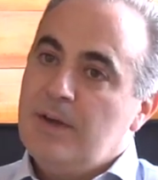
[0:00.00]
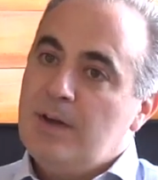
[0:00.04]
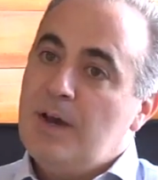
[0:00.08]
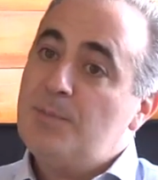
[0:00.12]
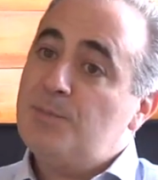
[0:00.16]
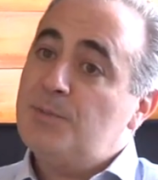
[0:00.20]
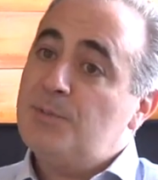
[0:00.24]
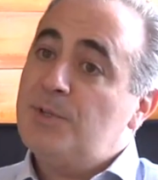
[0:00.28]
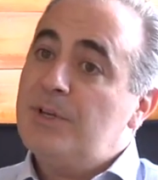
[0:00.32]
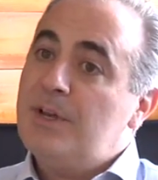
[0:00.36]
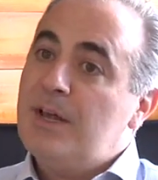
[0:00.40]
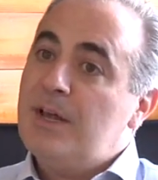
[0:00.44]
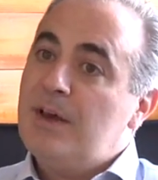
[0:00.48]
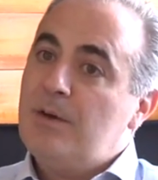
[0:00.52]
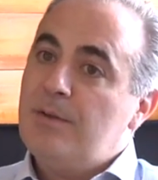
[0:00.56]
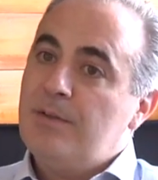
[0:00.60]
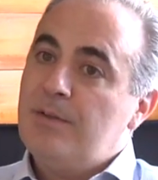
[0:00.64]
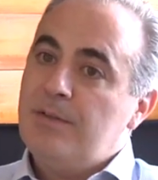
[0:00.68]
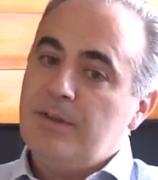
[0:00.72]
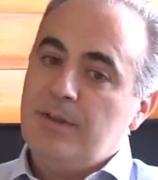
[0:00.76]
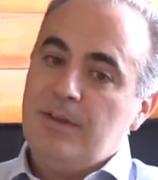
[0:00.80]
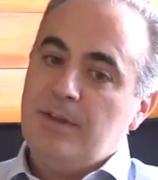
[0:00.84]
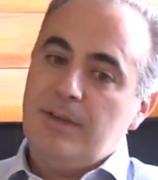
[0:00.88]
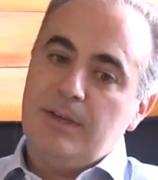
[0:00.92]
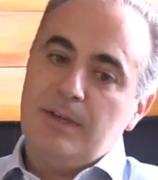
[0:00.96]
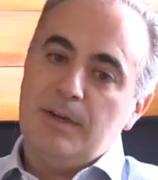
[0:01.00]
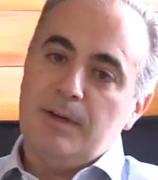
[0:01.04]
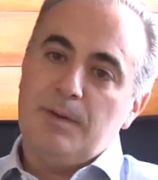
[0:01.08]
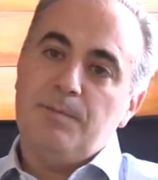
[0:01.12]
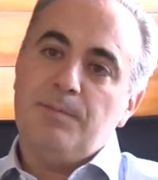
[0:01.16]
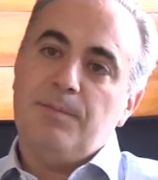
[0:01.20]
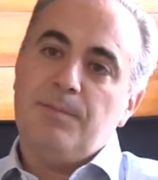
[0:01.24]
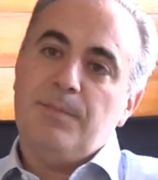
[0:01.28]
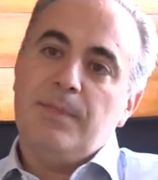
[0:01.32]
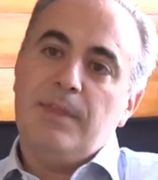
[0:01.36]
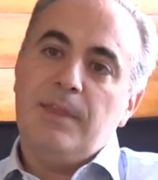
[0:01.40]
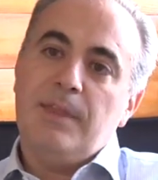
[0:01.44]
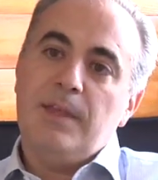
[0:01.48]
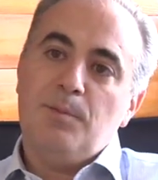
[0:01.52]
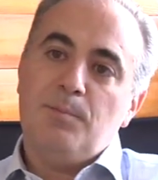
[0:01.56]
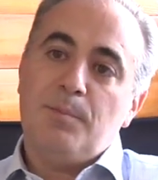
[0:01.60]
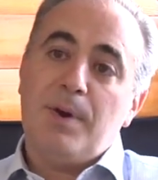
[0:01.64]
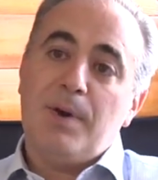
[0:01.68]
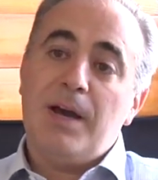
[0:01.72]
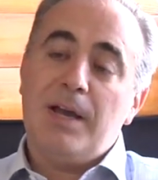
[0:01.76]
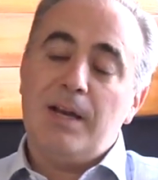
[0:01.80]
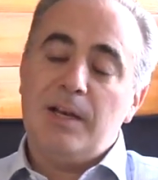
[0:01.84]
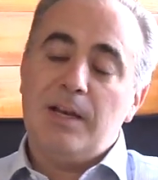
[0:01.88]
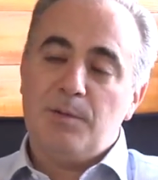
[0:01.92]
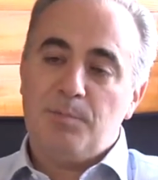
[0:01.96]
Up to now the um, the
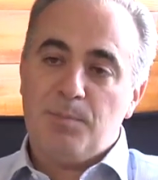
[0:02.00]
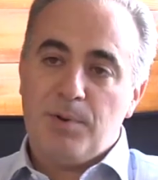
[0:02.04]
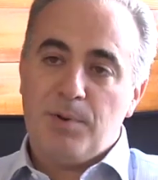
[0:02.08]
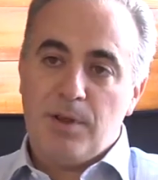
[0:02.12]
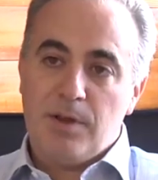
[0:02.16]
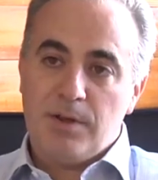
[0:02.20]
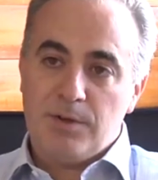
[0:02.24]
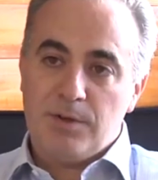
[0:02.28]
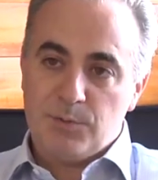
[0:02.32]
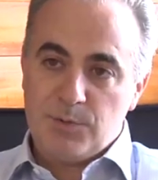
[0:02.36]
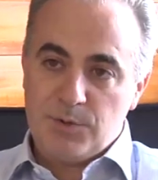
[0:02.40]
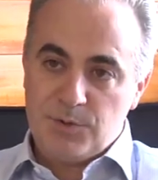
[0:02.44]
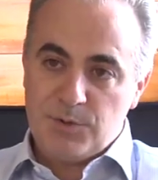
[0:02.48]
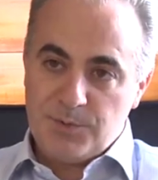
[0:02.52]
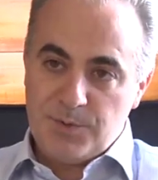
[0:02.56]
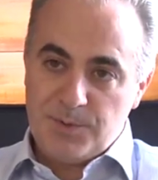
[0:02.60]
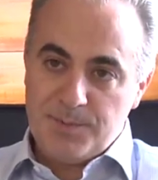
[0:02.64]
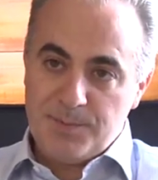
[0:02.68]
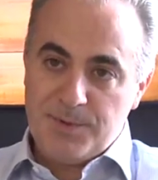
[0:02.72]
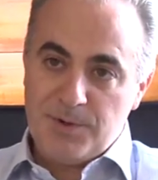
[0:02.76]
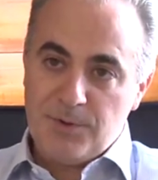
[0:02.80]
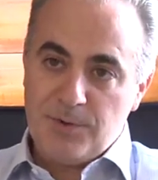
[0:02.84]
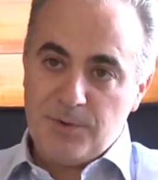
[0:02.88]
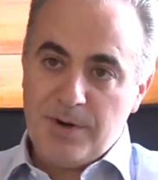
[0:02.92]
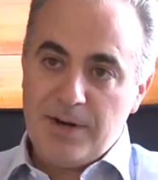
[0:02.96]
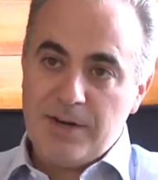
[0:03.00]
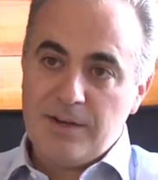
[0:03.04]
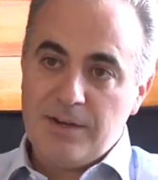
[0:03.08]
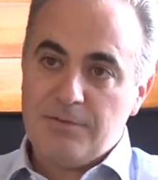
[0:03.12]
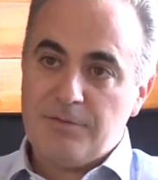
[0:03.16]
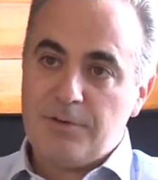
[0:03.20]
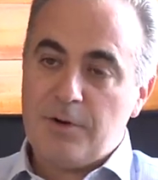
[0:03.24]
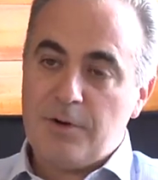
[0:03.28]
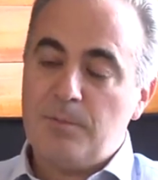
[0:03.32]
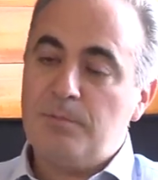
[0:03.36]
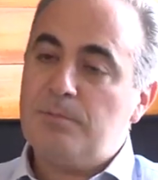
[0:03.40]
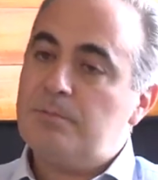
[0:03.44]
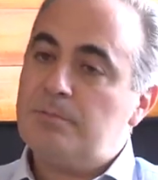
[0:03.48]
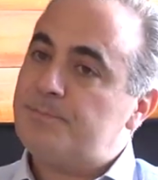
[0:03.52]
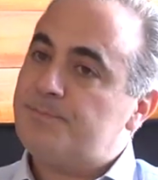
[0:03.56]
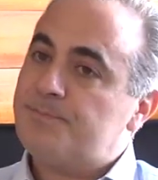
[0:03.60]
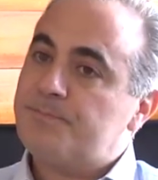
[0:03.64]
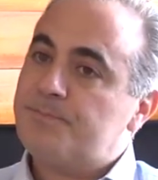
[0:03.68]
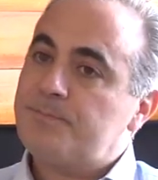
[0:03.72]
pilot plant which we've been running from